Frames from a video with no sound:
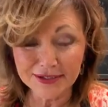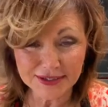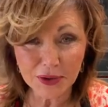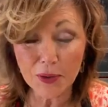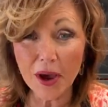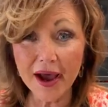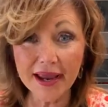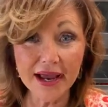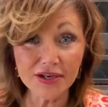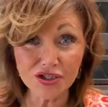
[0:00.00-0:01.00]
So
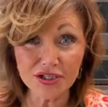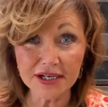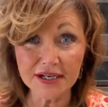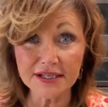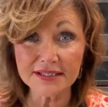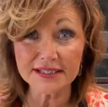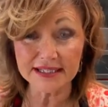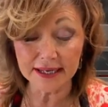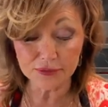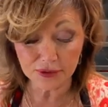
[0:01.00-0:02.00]
I actually
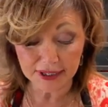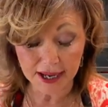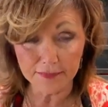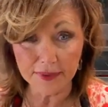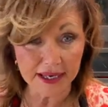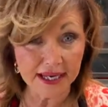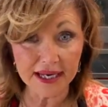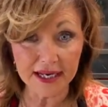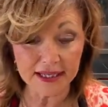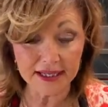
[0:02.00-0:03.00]
steamed one up
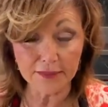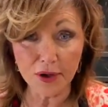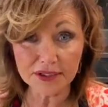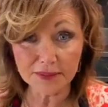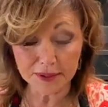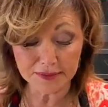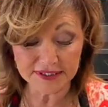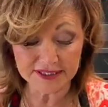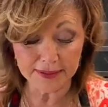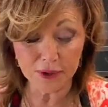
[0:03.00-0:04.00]
in the
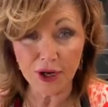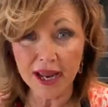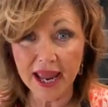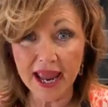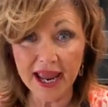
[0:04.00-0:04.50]
multi-purpose steamer